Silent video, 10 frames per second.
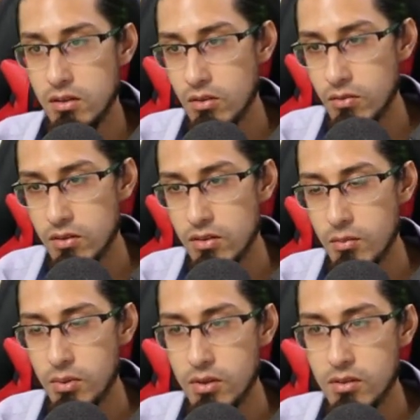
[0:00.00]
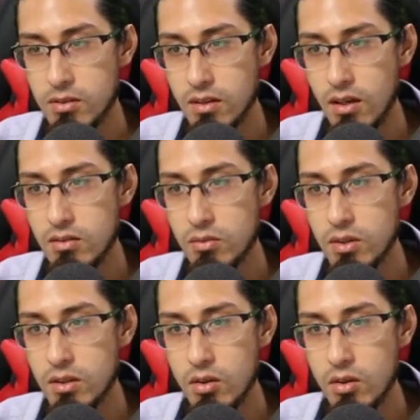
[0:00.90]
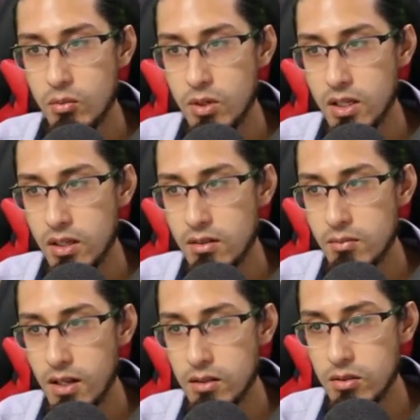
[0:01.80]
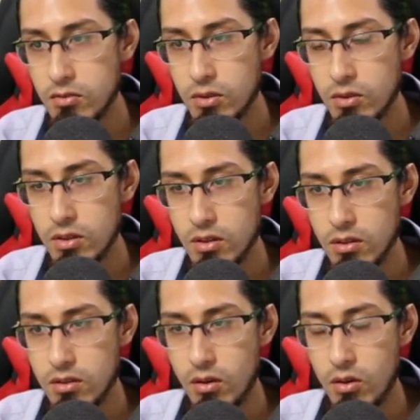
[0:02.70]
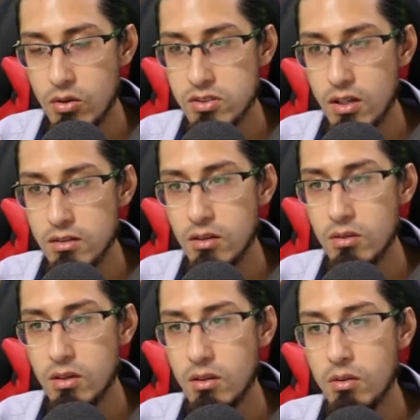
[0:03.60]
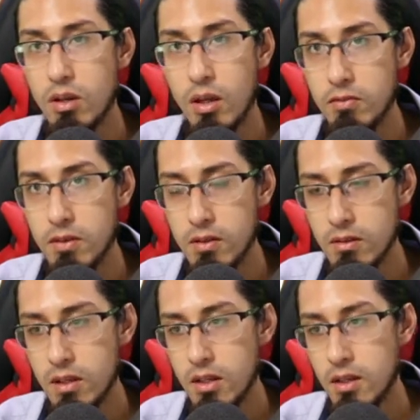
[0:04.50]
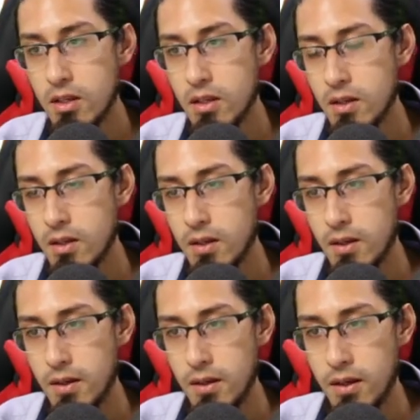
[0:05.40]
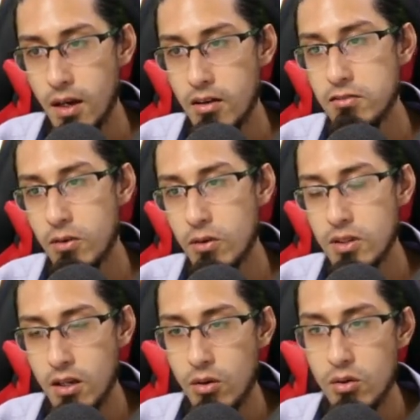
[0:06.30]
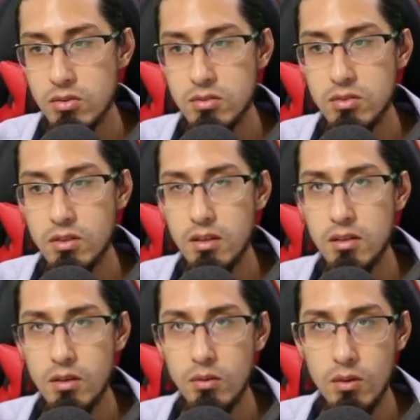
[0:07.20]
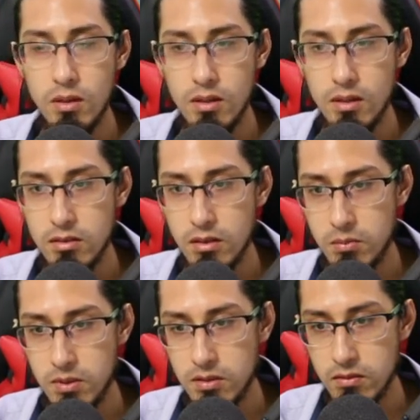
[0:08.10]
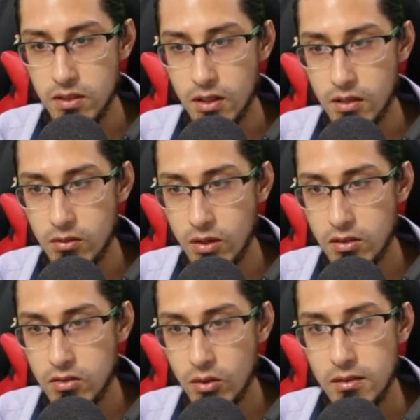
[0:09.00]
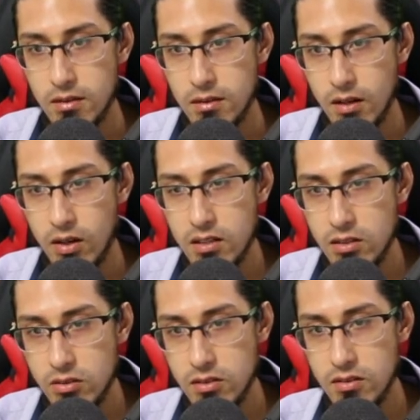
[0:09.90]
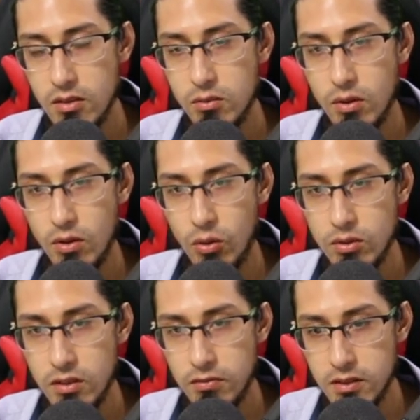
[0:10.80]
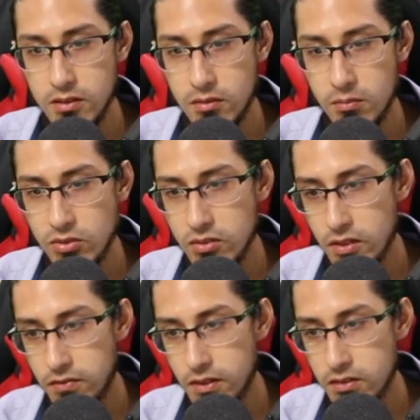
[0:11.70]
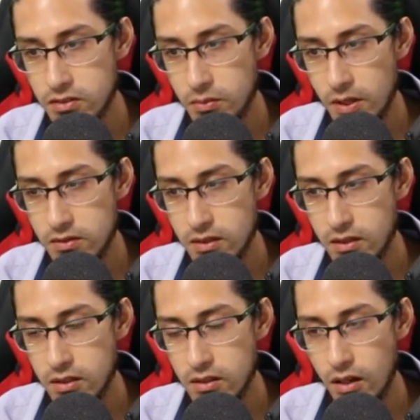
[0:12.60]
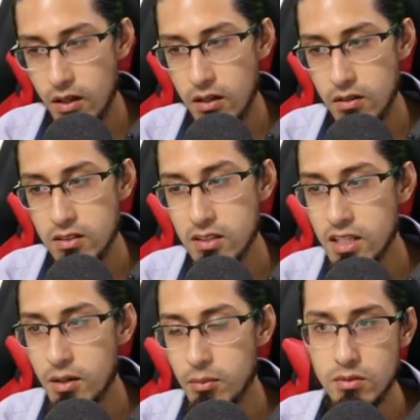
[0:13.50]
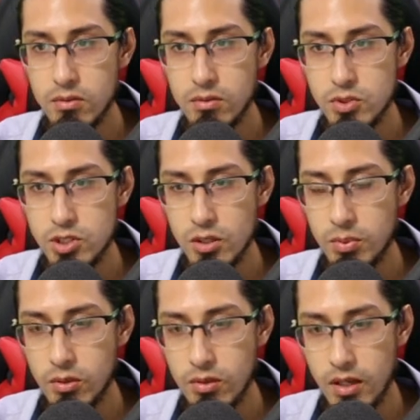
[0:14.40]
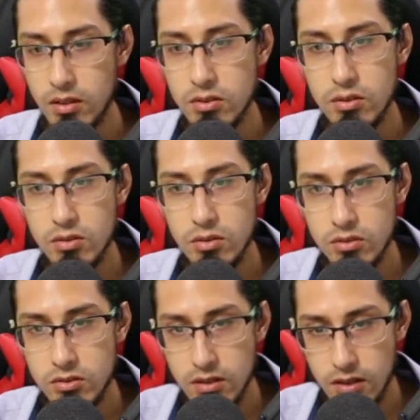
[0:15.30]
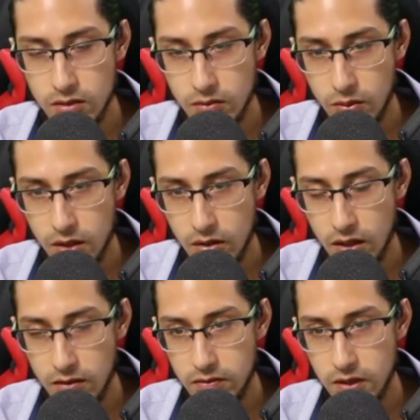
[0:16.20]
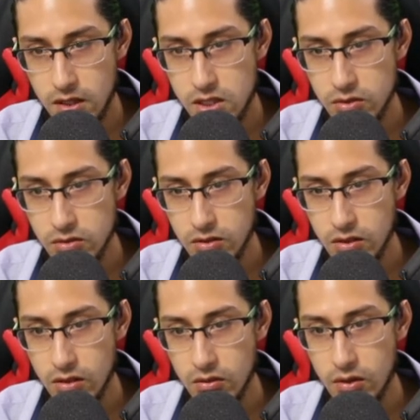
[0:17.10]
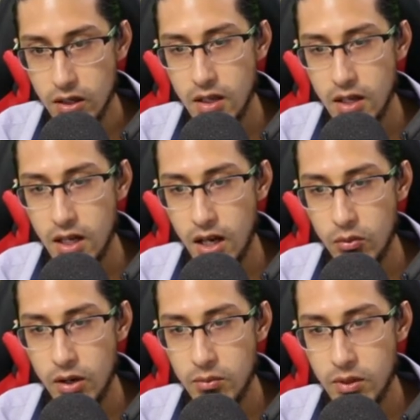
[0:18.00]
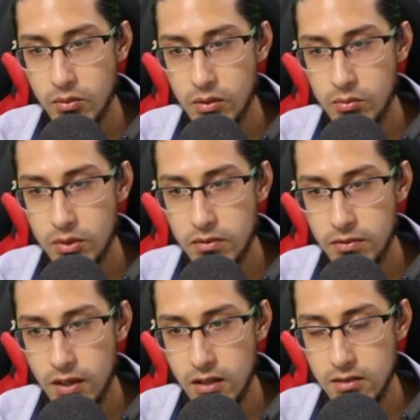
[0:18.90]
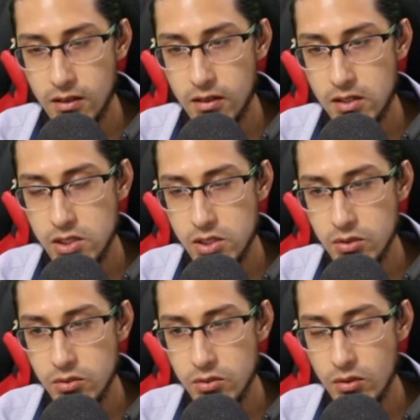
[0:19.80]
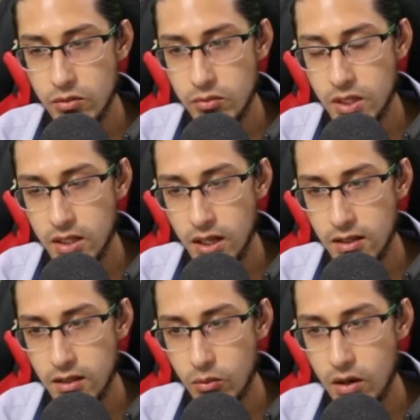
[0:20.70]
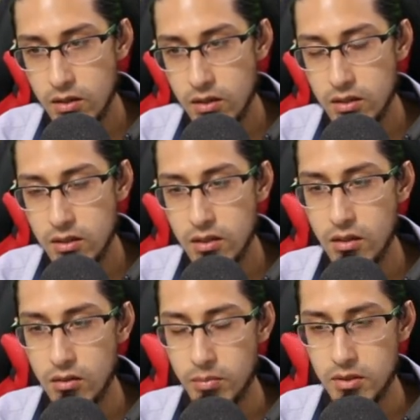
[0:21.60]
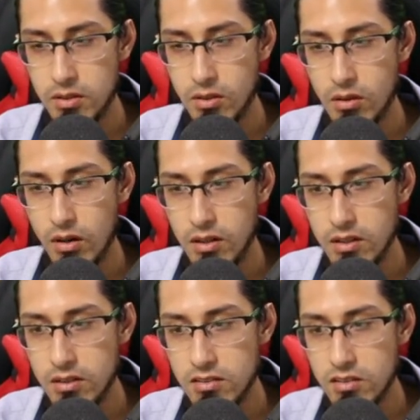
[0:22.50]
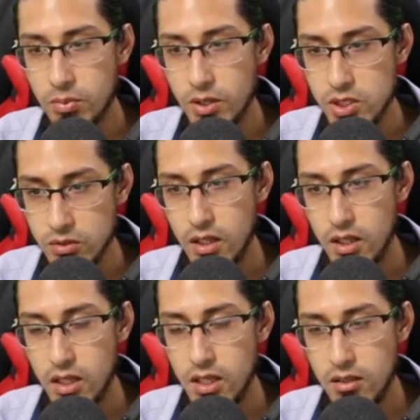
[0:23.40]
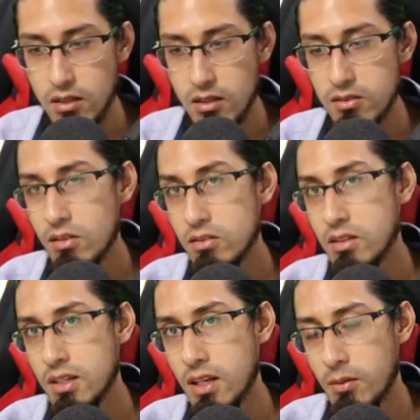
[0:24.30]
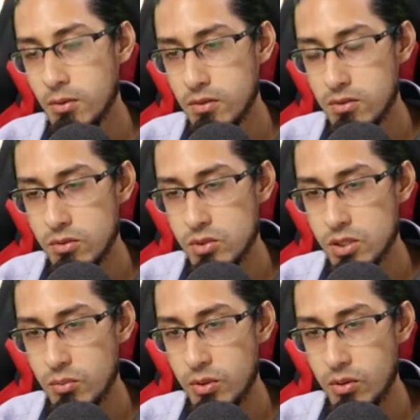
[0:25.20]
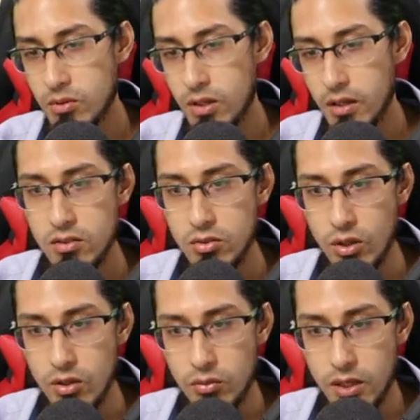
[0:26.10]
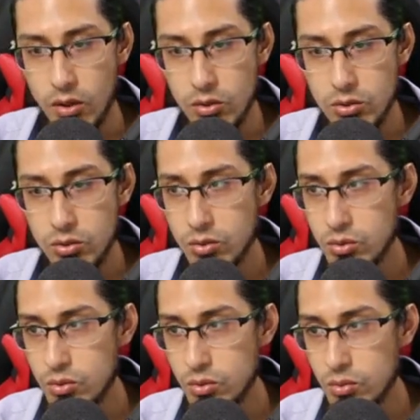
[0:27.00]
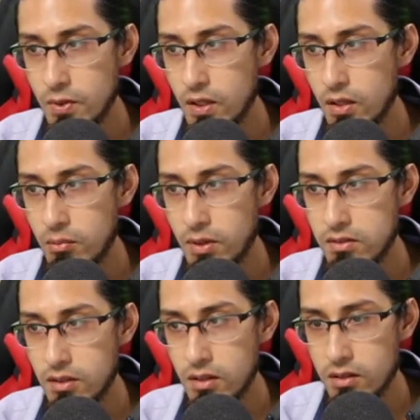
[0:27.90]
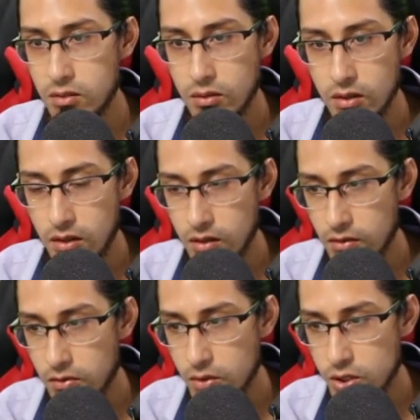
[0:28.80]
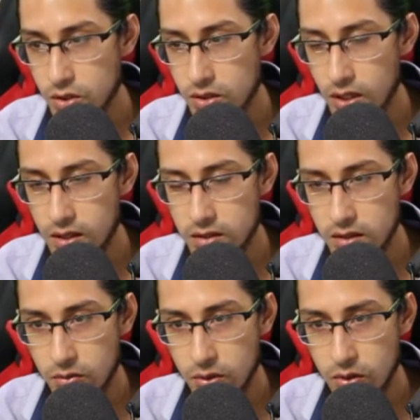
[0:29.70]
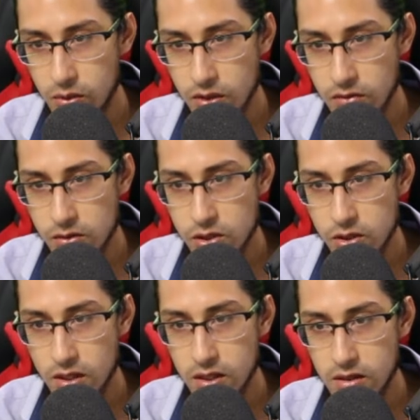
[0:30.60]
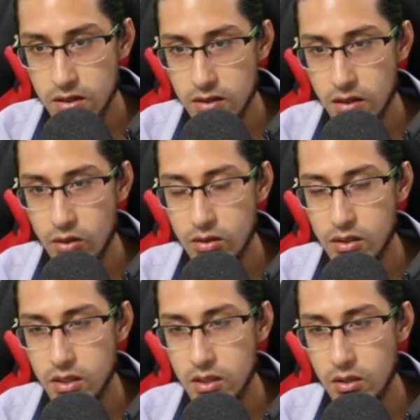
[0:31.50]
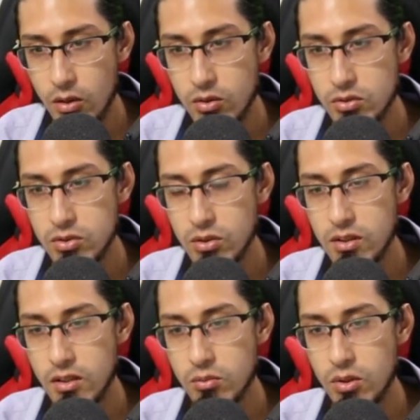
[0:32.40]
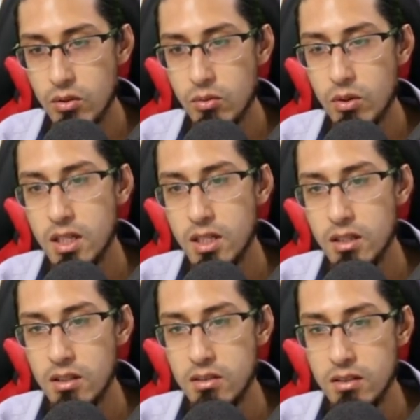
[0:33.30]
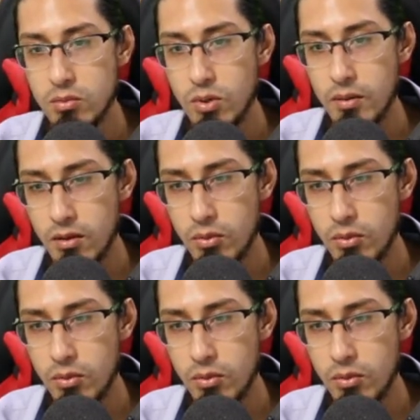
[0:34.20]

So for example, in this case, we get the value from the course category lookup field, and for the course category list specifically, right? So the great news is that most of the filters basically are delegable to SharePoint Online. You see that we don't have issues here, right? However, we face an issue, or we had a warning here, particularly in this expression. In is not delegable to SharePoint Online. So if we go to basically to the functionality, if we review the functionality, the only control that won't work is this one.